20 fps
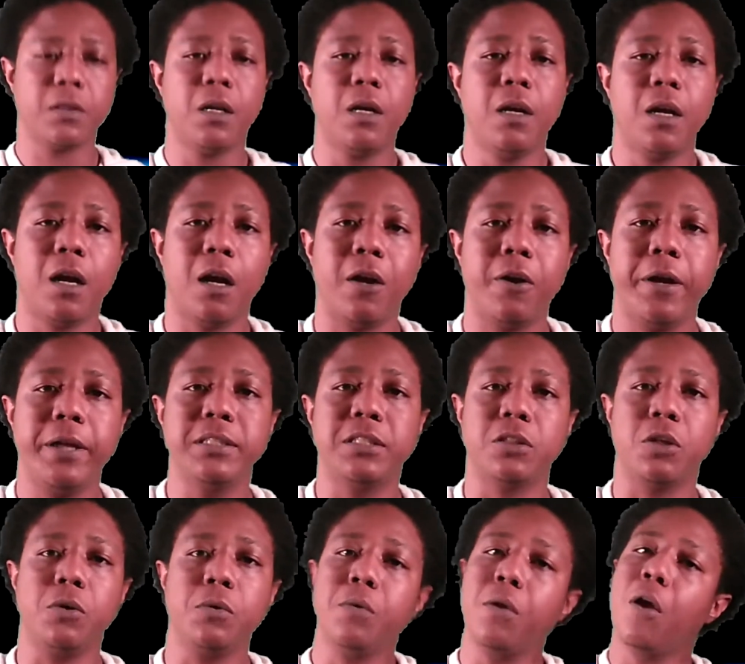all right.
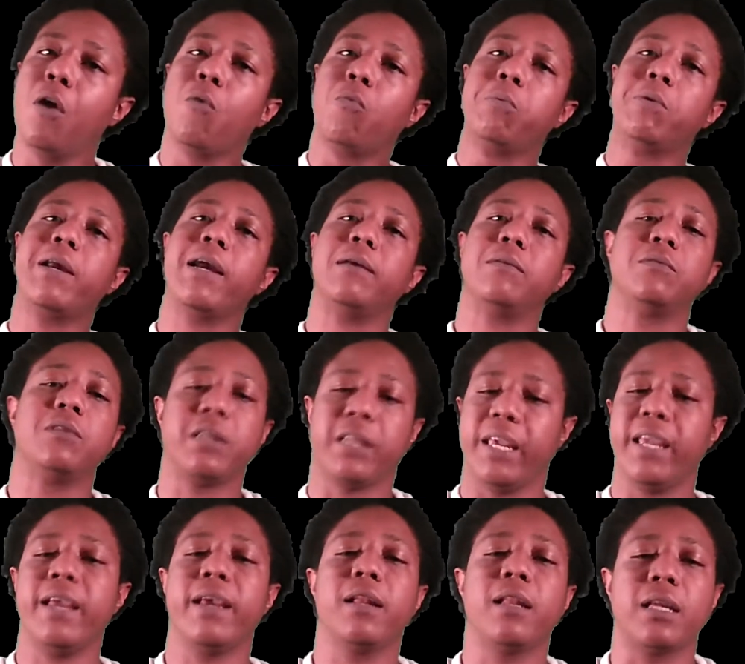So we got,
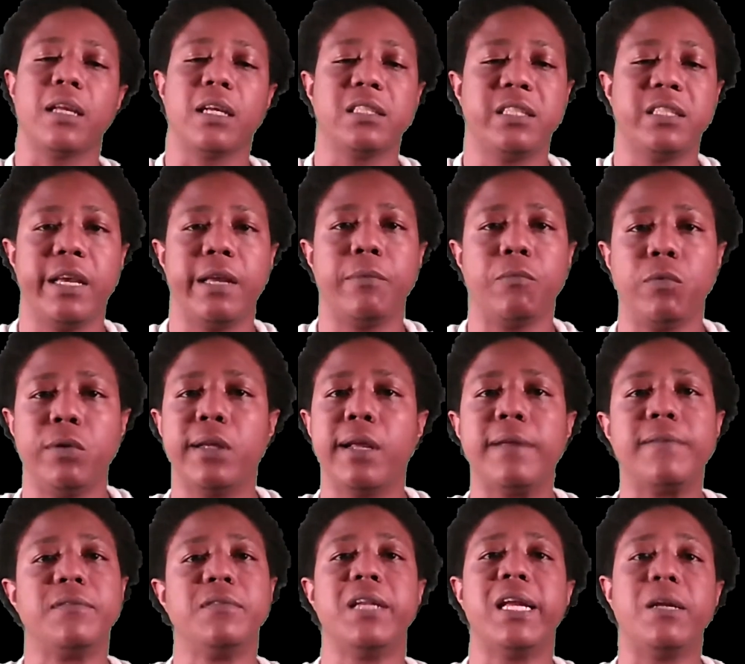again, like I said, we got
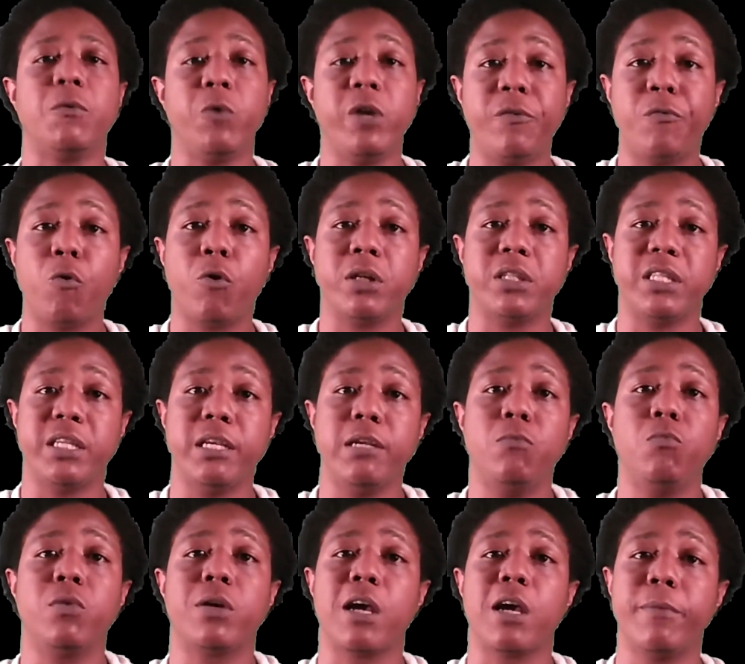week
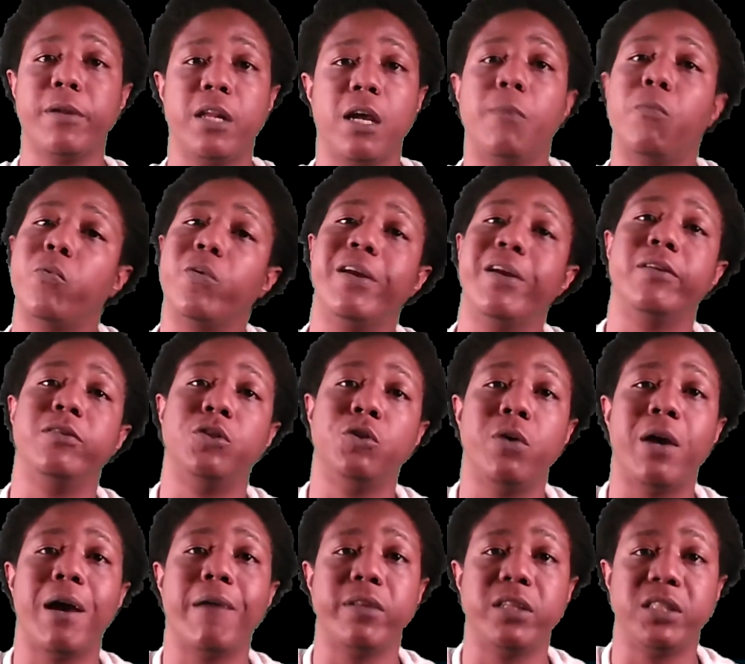14 coming up. We do
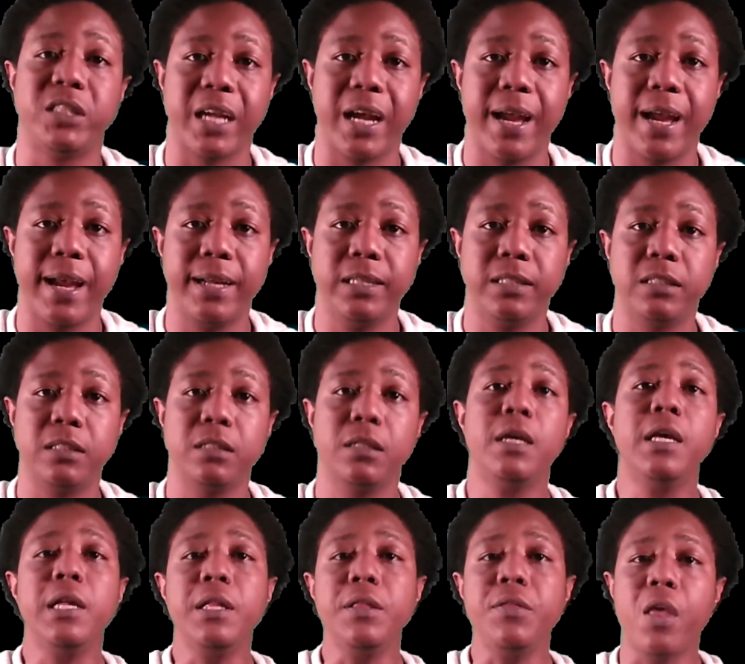have the Jags.
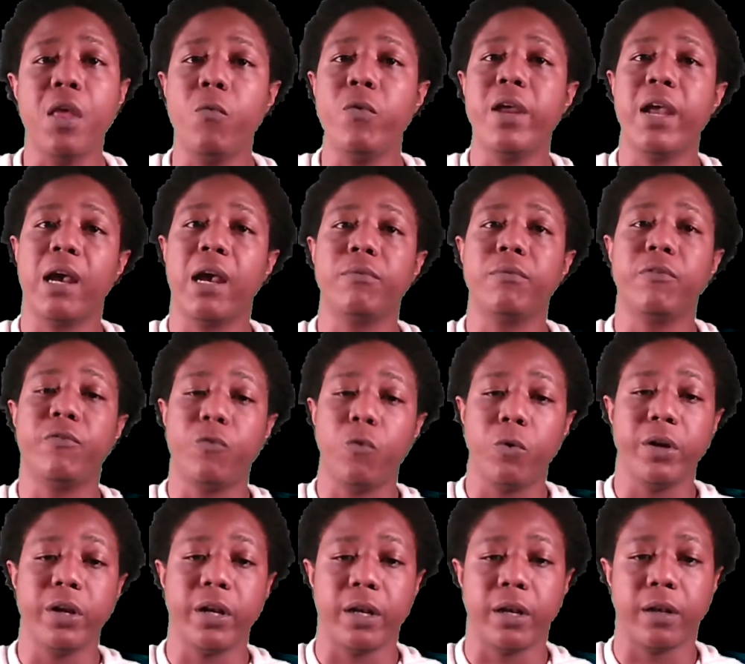Then we have the
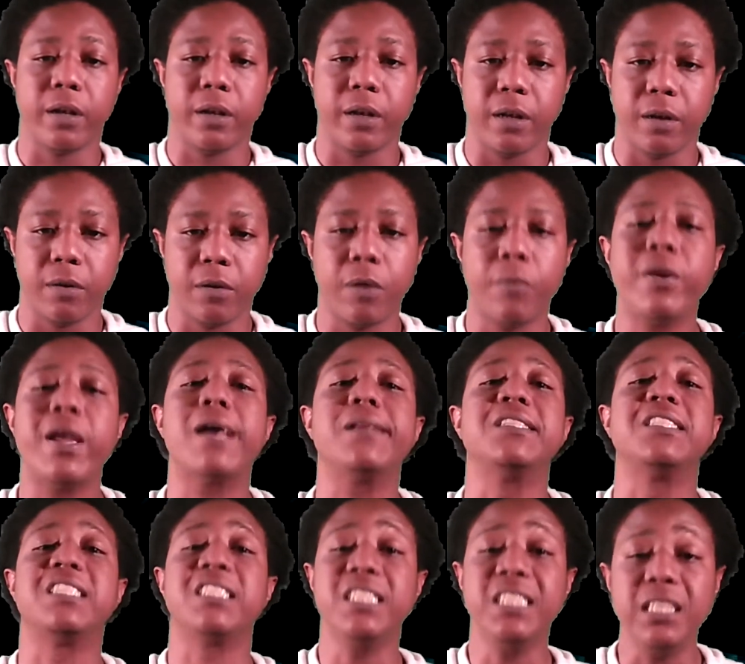40. Then we have
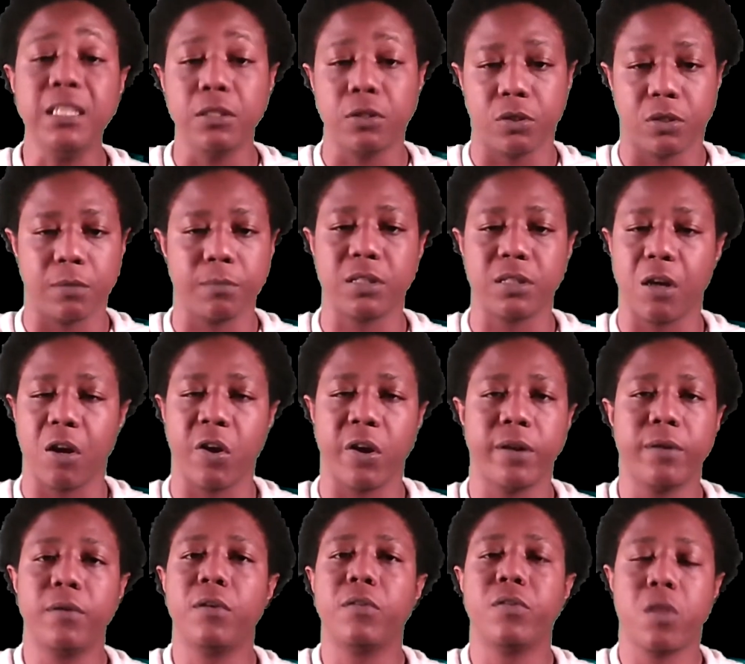the Steelers. I'm sorry.
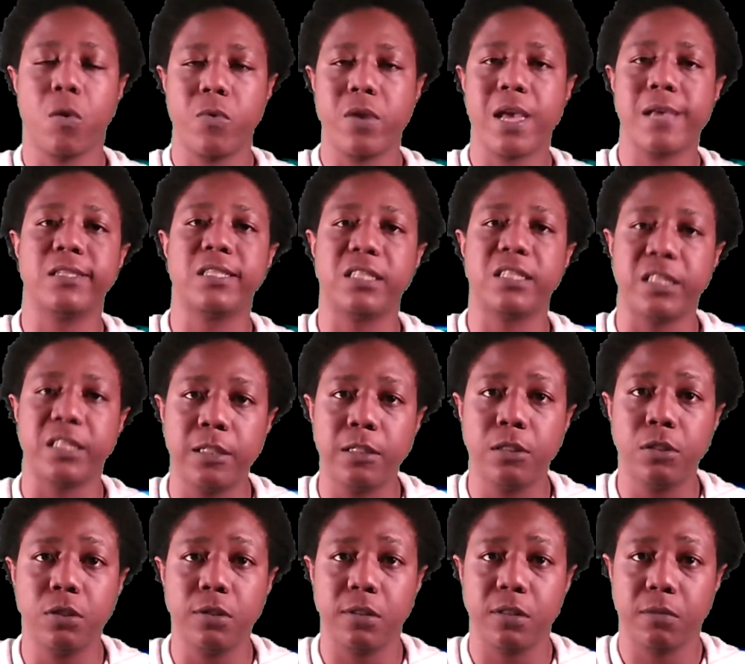Then we have the
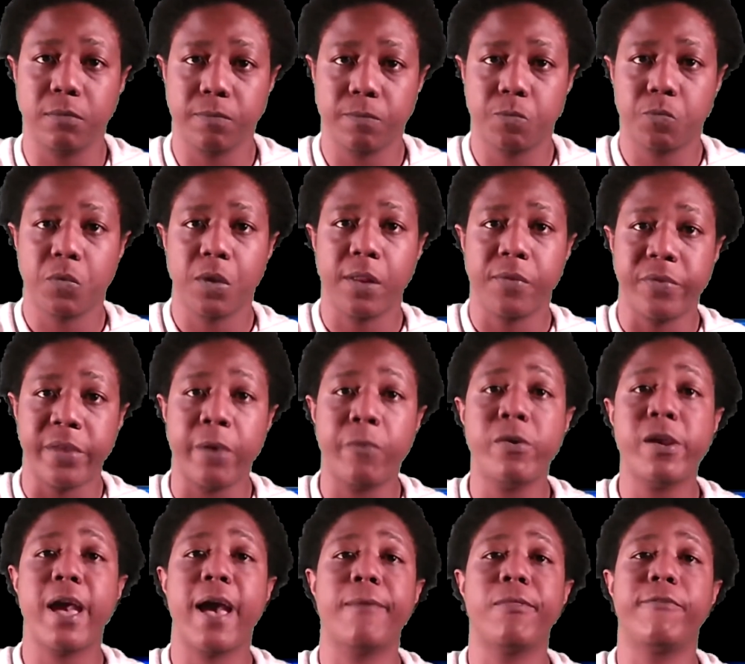Steelers. Then we
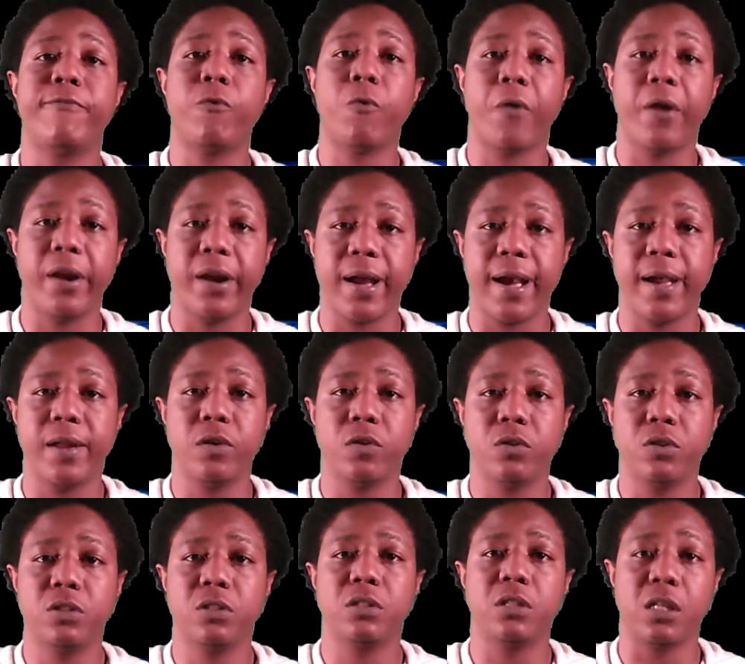have the
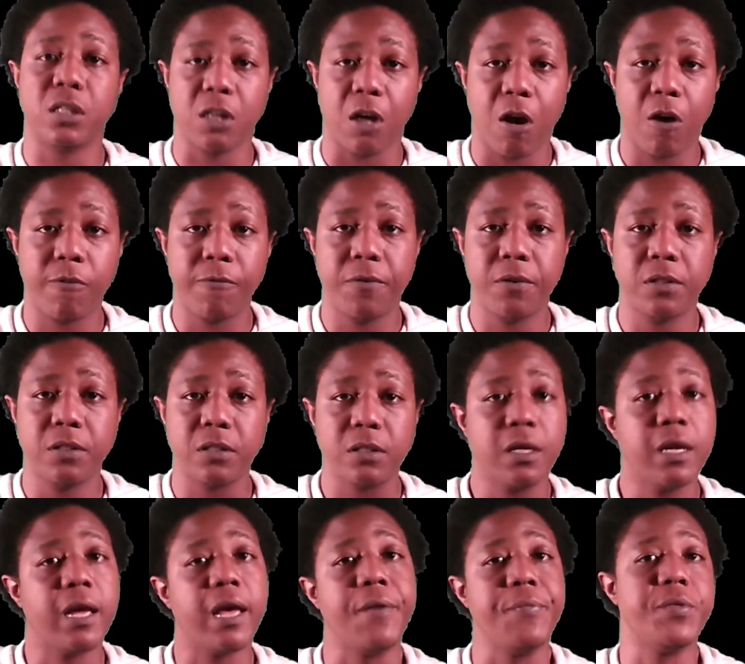49ers, the Dolphins,
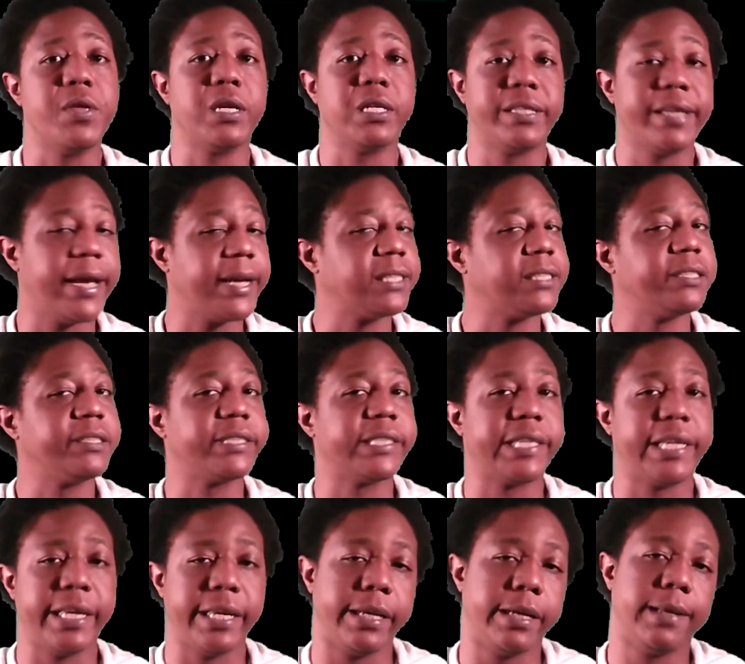and then Texans
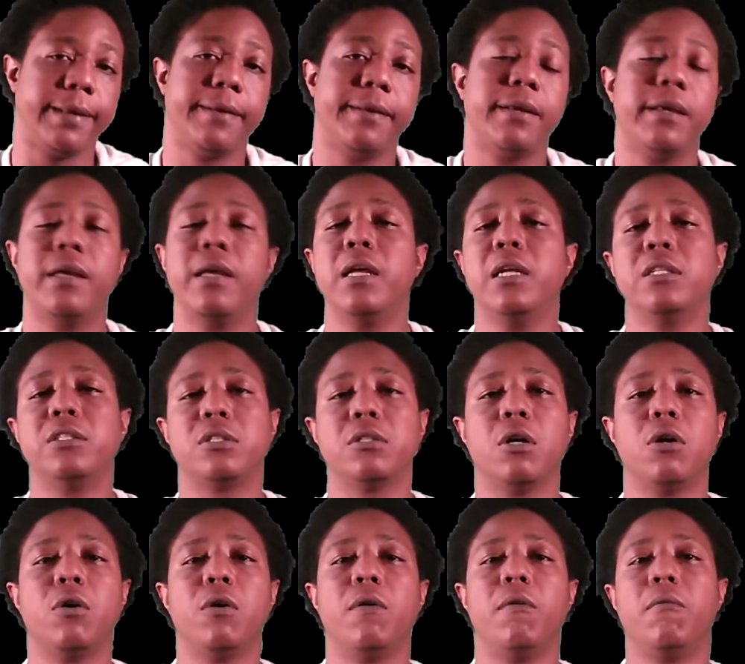again. So